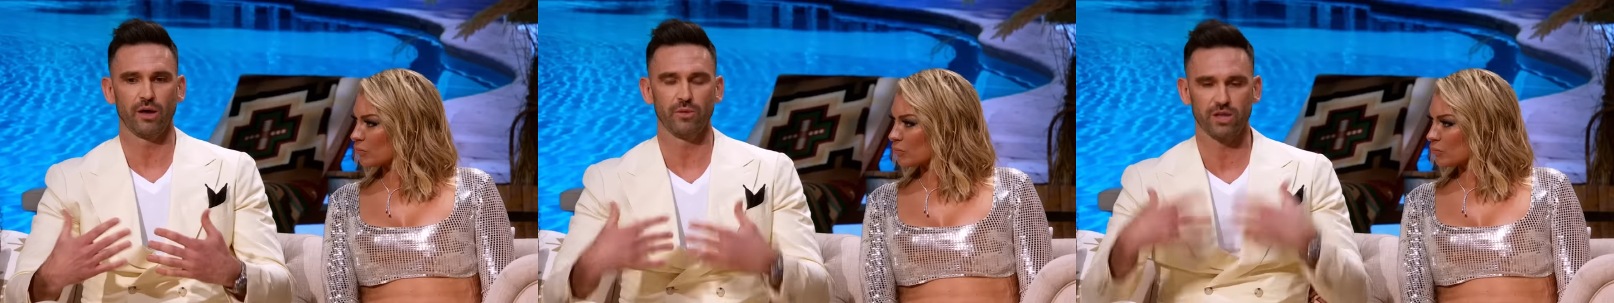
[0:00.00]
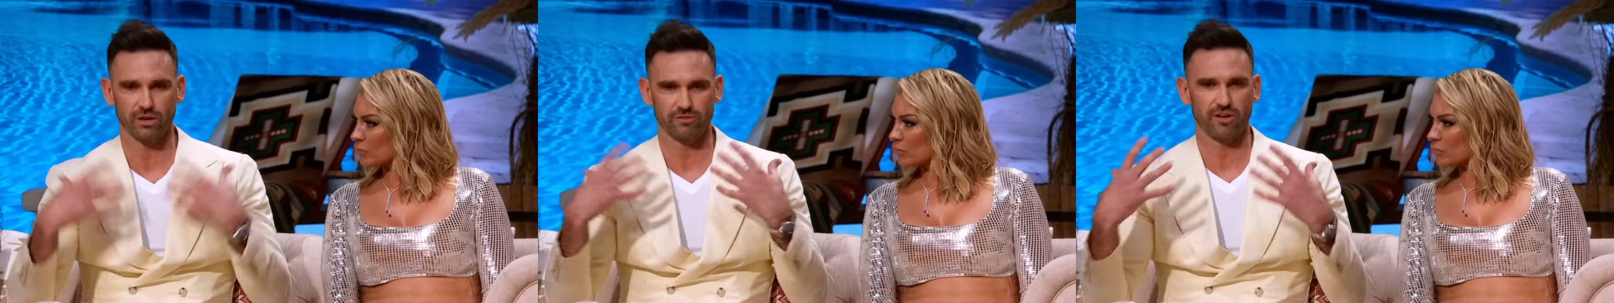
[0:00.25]
Speaker 1: that
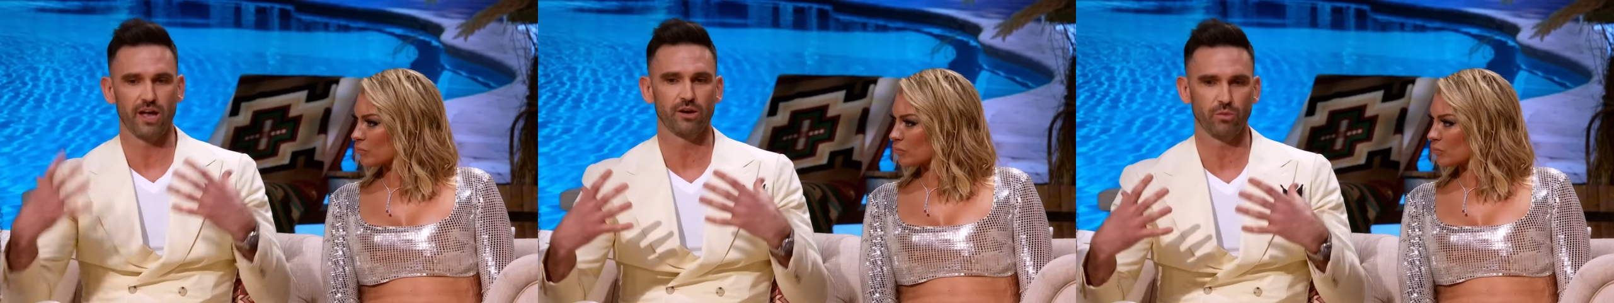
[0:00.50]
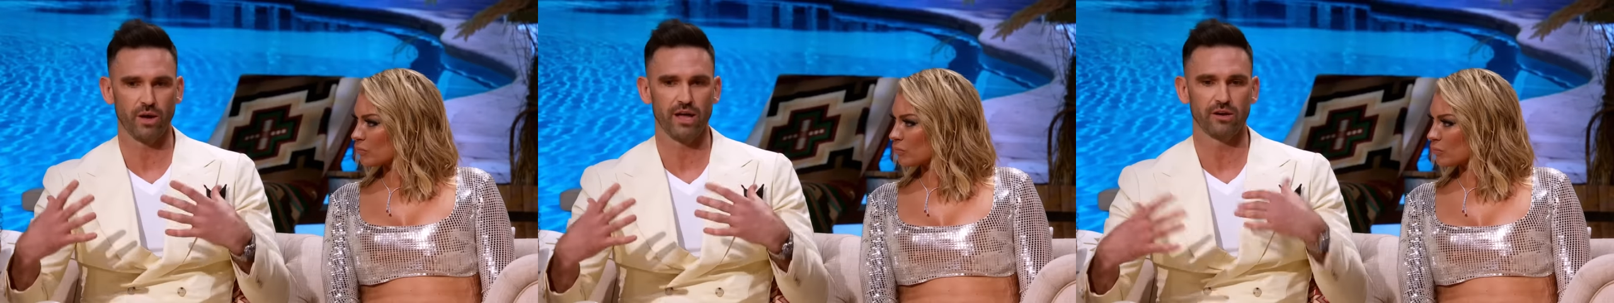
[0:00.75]
we can
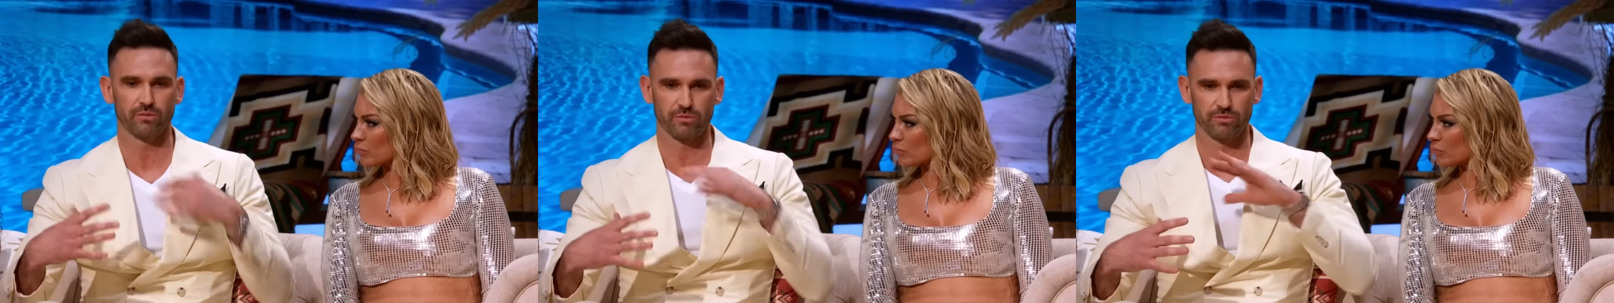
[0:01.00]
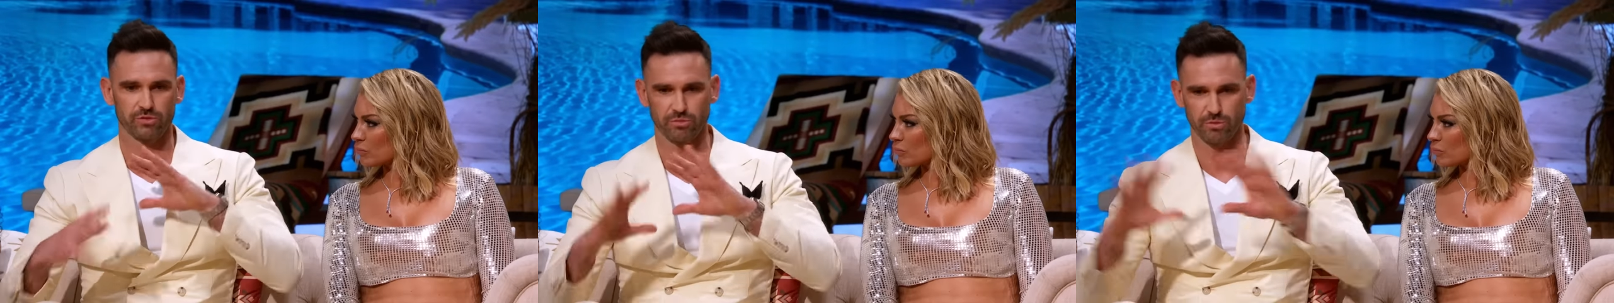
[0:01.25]
find a way to,
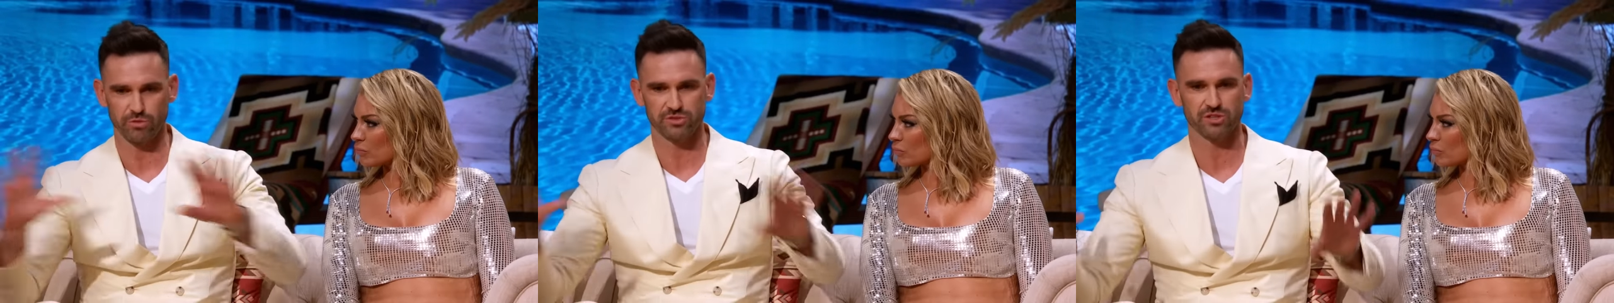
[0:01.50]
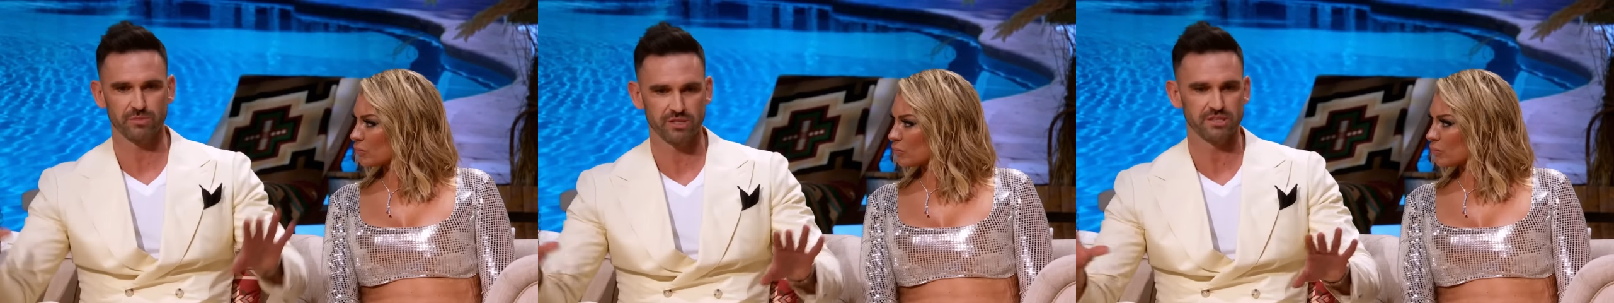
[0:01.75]
to
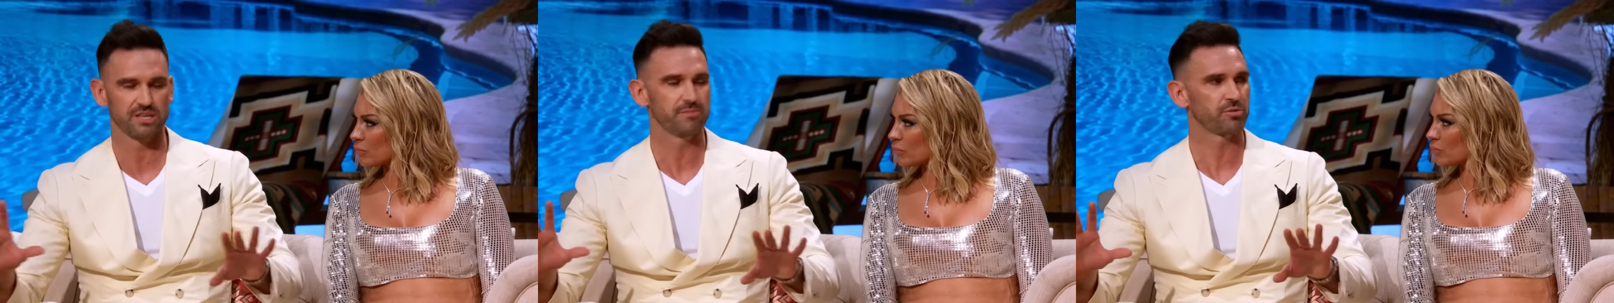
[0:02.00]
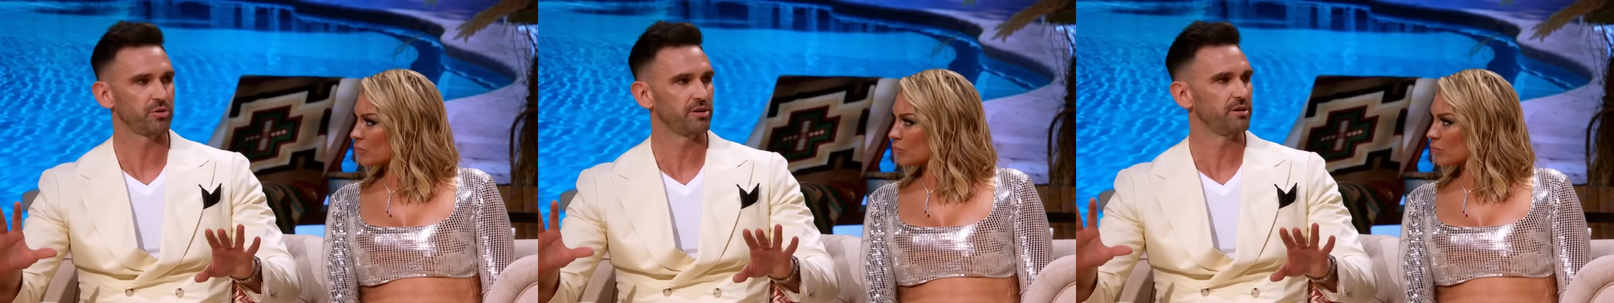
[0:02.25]
remove some of the
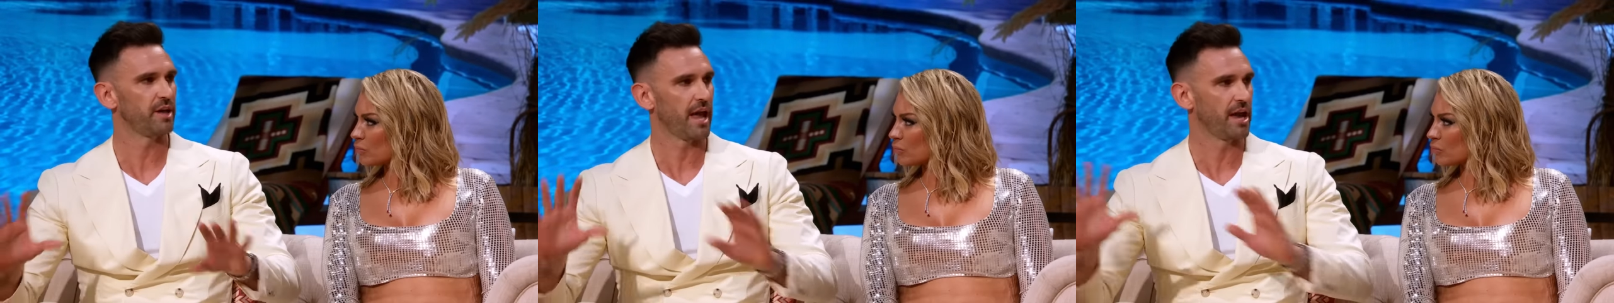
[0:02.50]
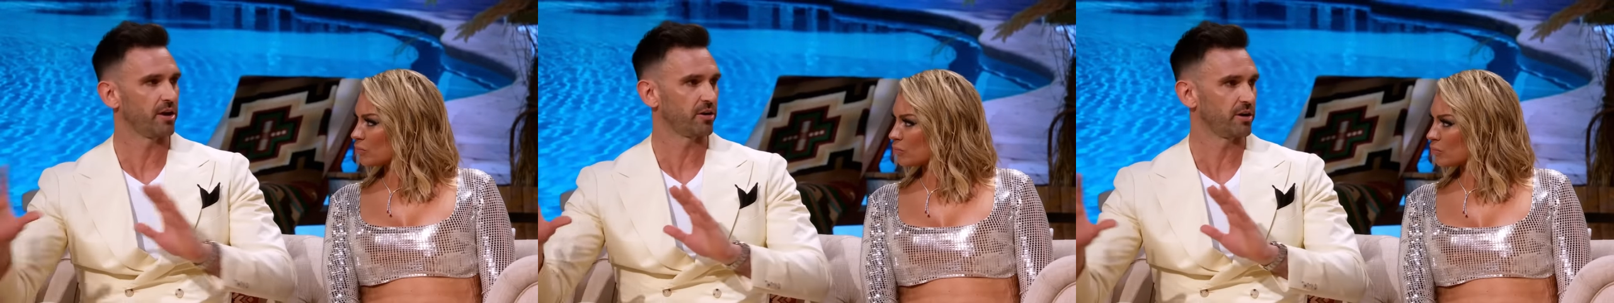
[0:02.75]
deep rooted
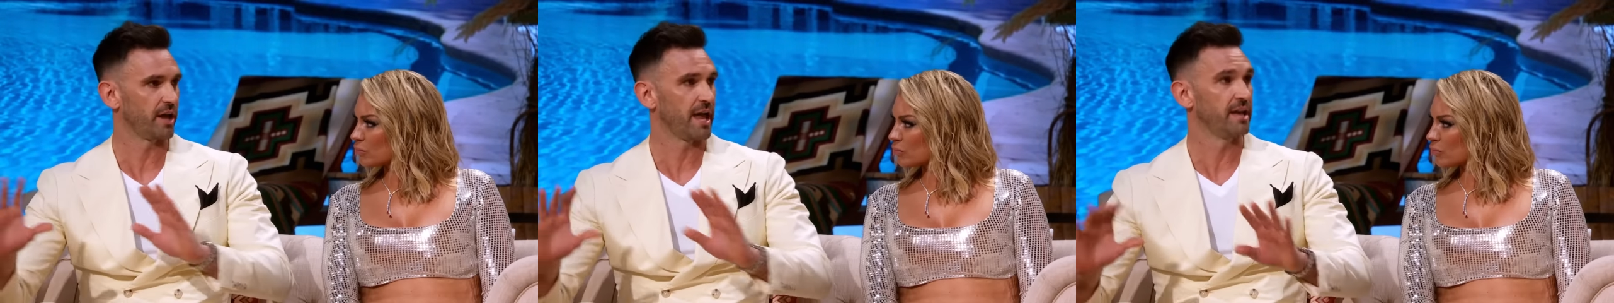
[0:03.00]
anger and